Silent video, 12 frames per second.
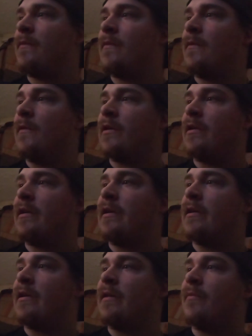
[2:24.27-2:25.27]
looking to
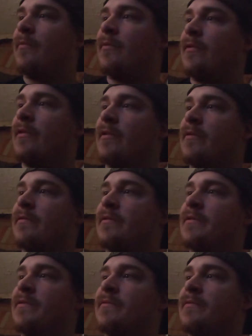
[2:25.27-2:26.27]
get a couple more of those
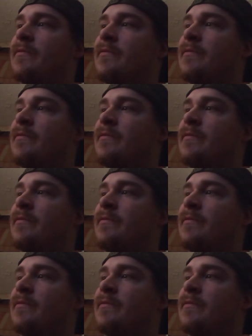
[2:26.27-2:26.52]
soon.